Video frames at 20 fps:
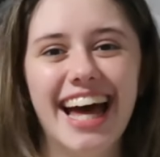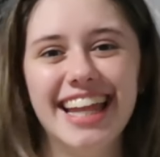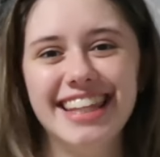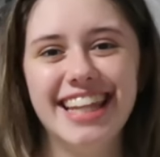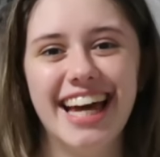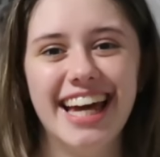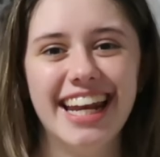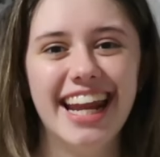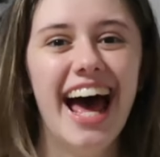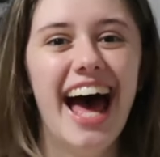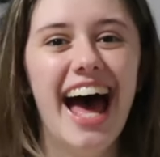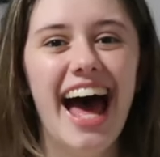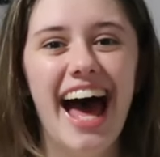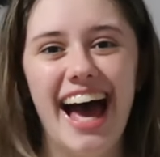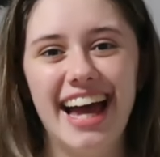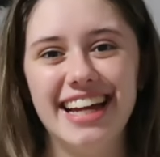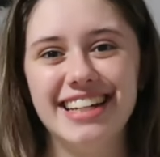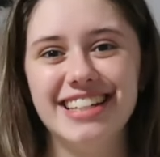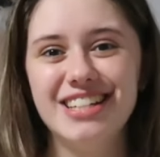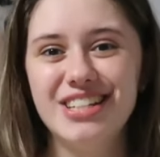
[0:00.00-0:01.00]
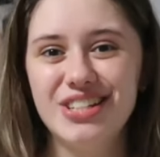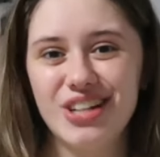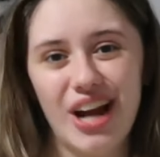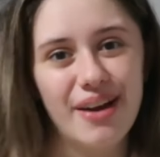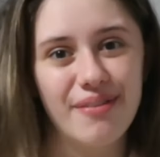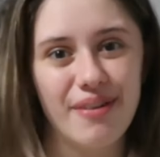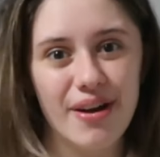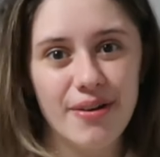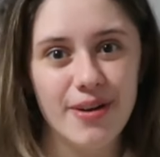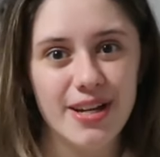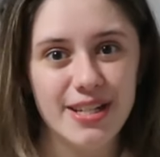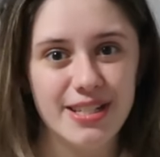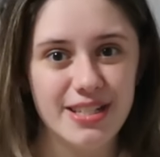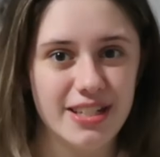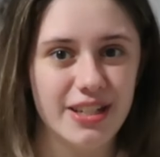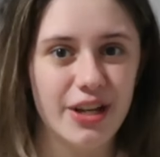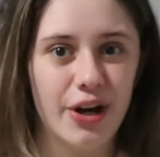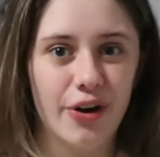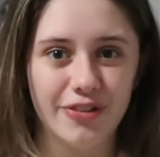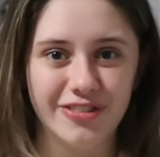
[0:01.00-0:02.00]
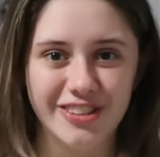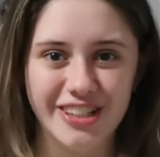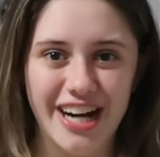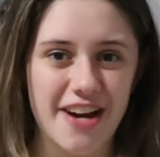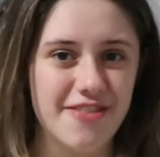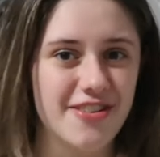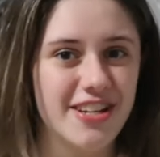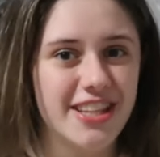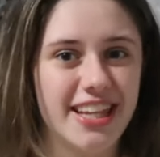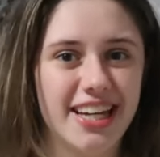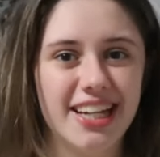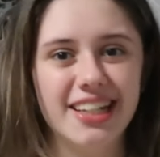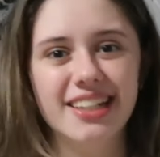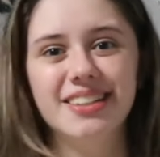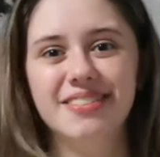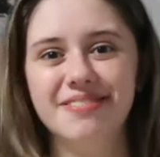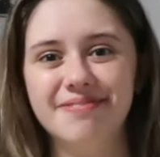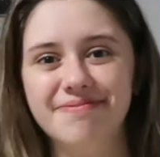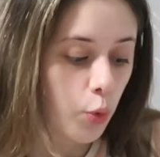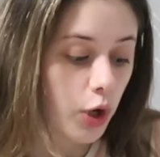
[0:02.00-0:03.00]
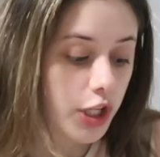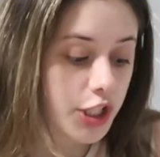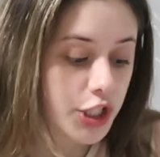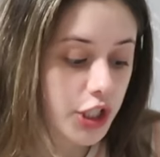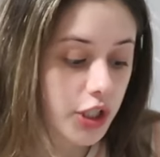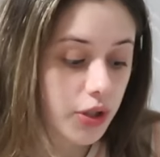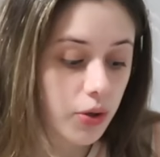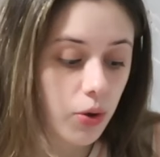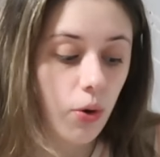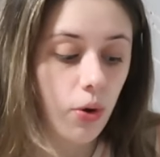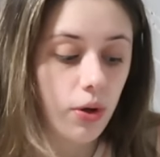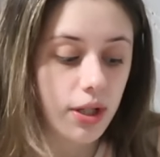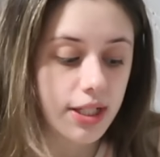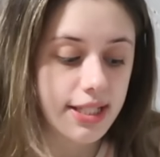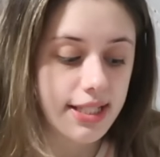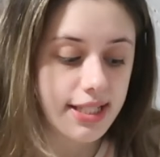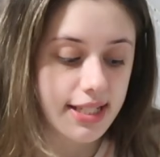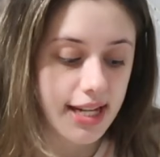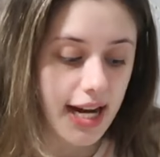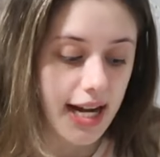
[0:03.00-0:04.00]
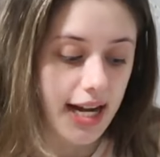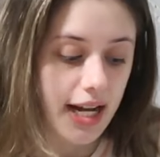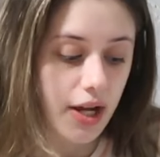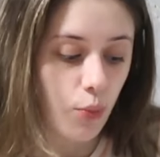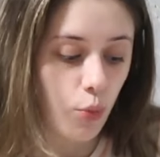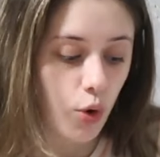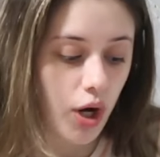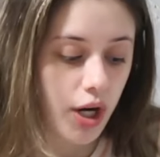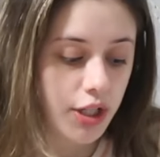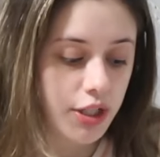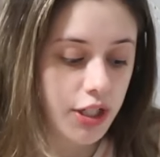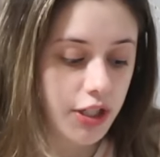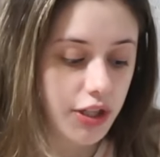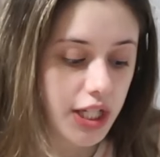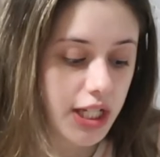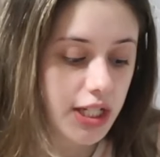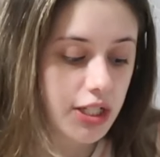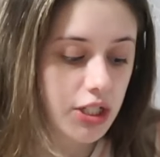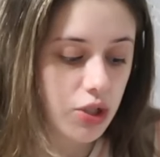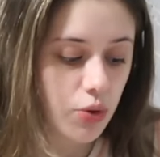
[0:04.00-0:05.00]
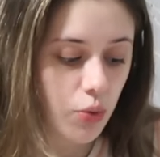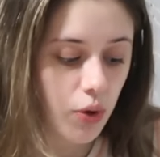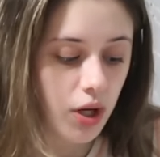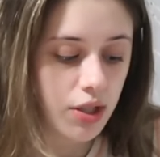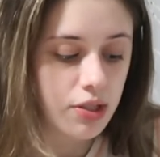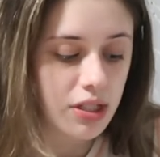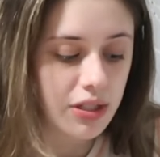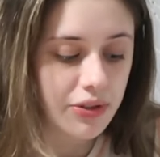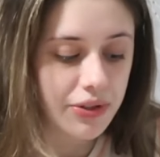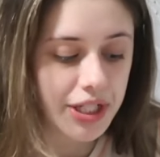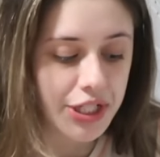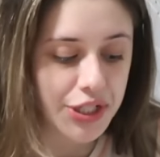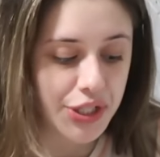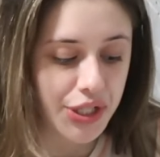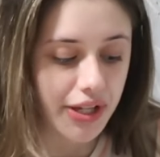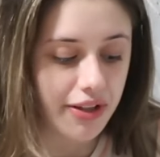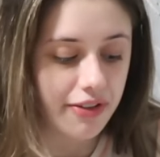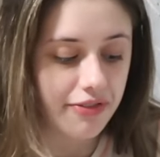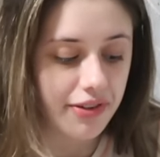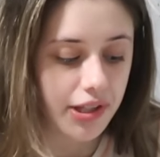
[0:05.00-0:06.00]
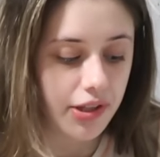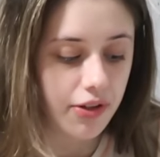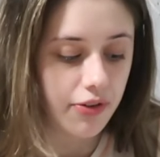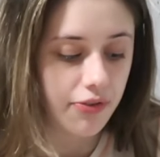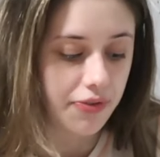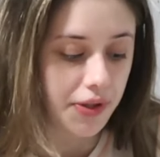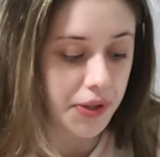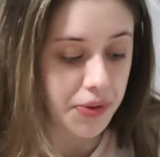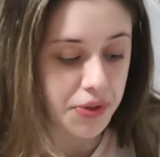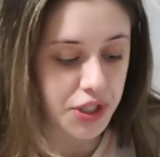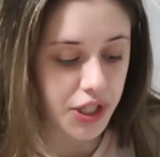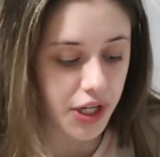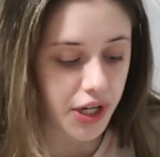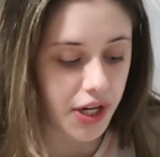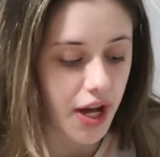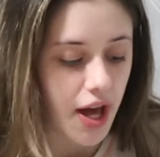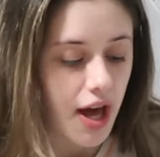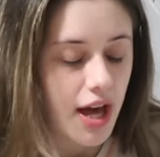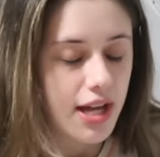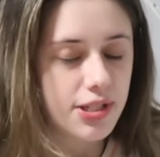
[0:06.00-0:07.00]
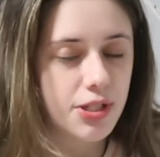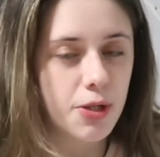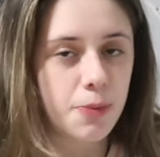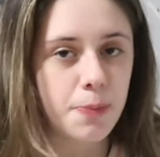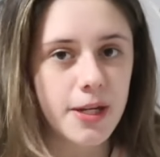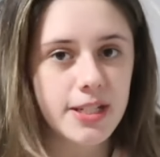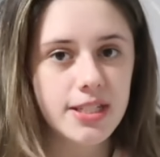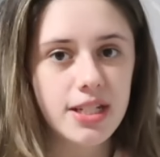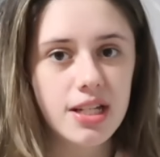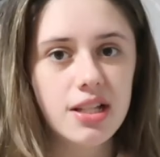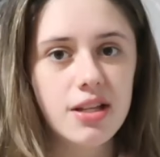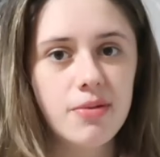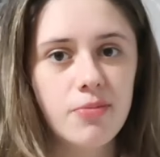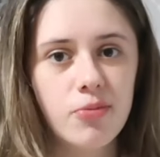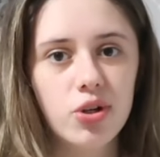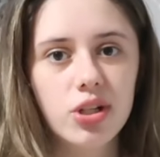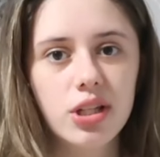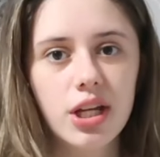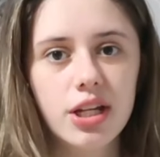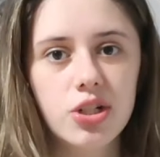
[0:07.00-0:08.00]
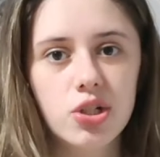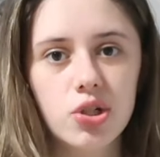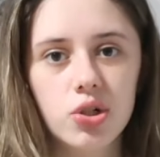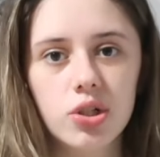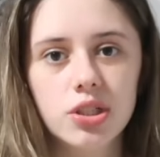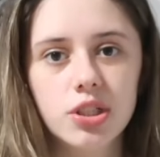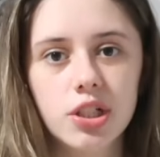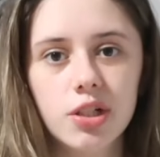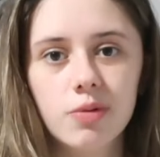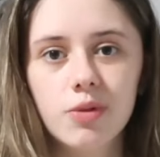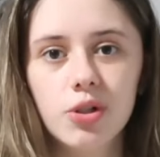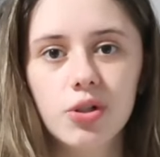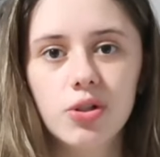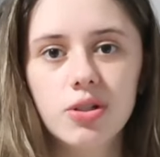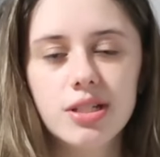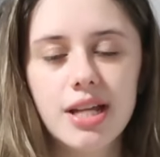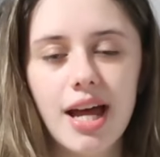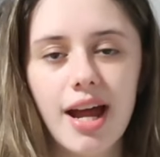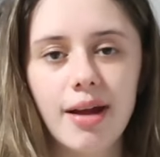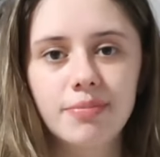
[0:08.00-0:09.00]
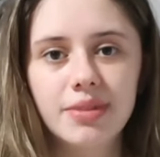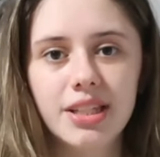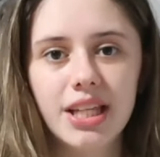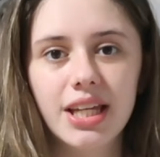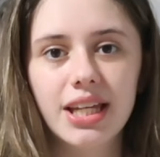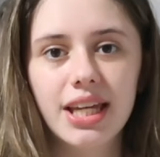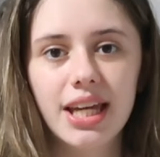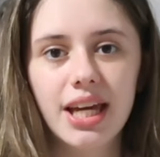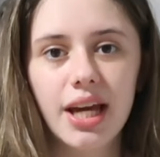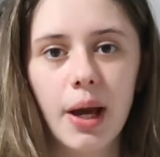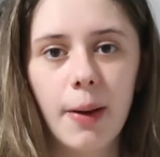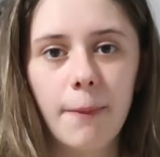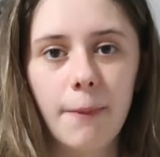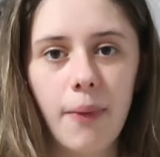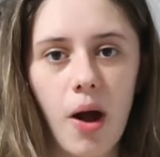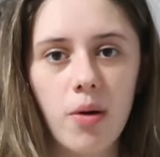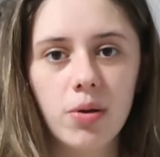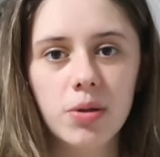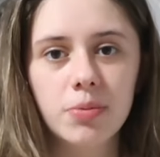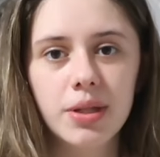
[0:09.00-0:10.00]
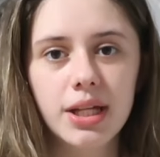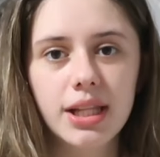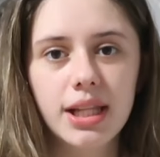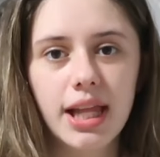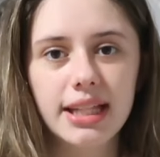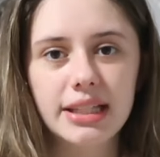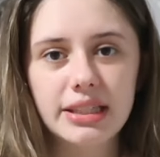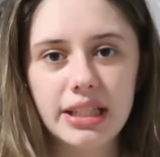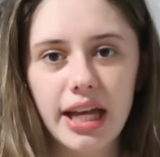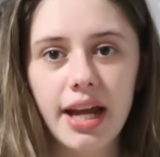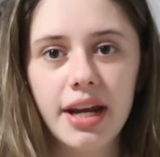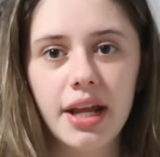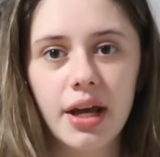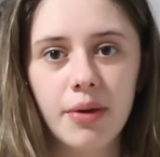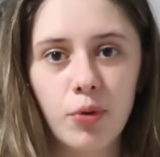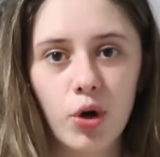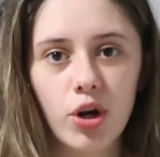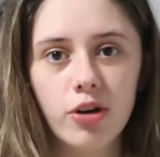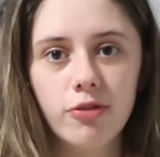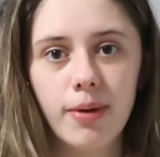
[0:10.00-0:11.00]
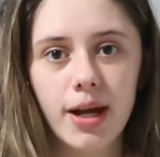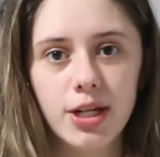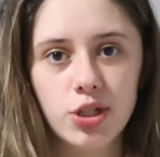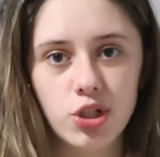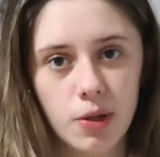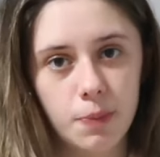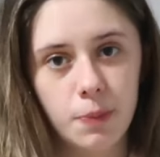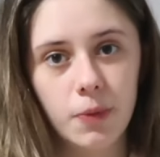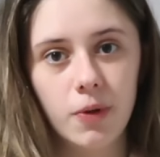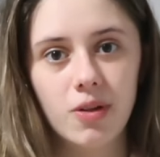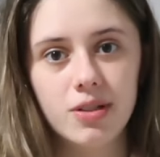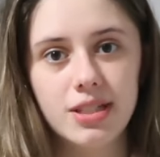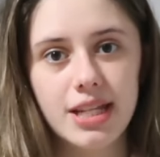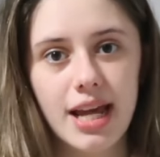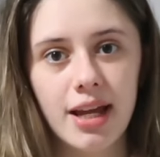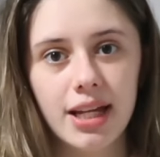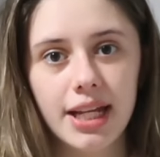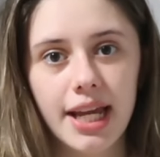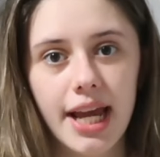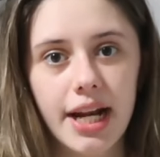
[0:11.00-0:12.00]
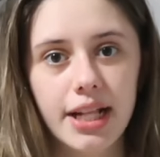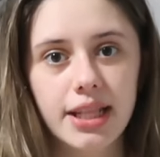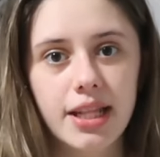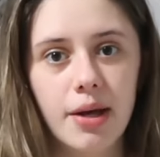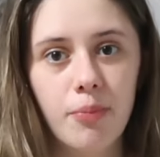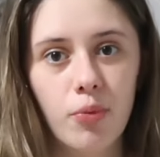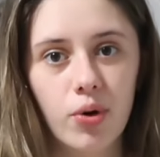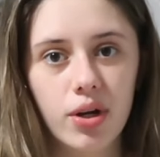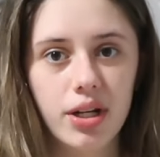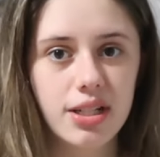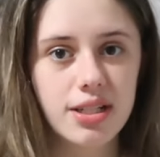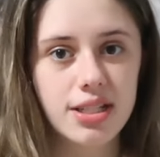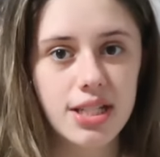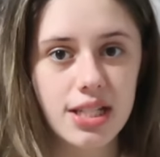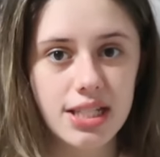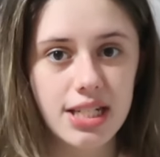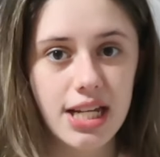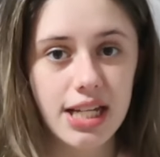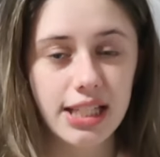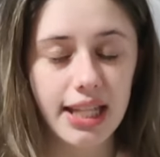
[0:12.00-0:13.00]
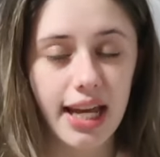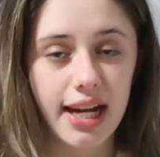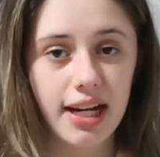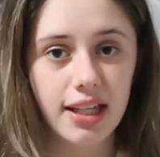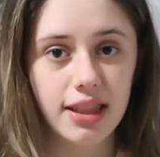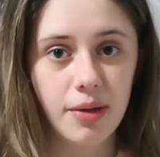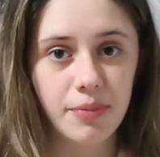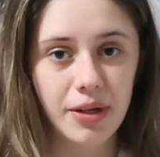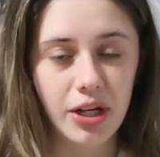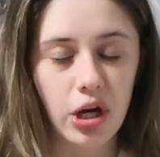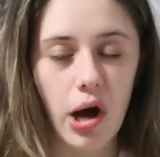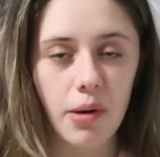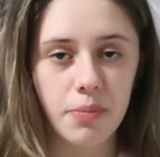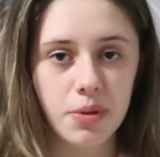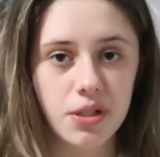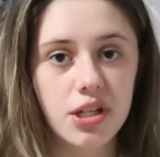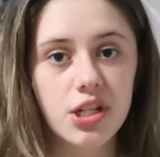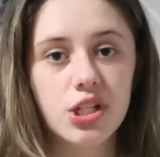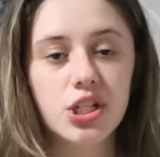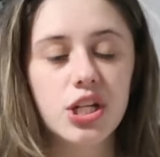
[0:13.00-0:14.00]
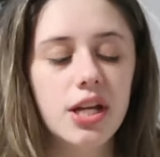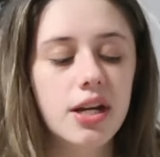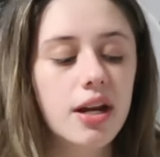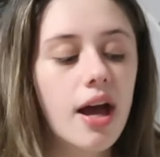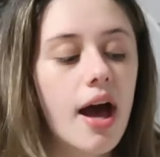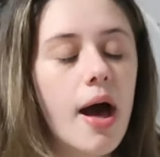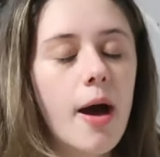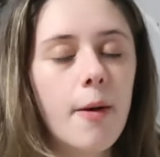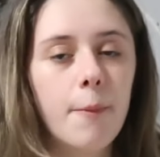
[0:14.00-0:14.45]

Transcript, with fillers: and then I just try my best to go for everything. What's your goal in skating? What are the things you want to achieve in the future? So basically more like short-term goals, I'm thinking probably like landing more of my triples and getting them more consistent and landing them in competition.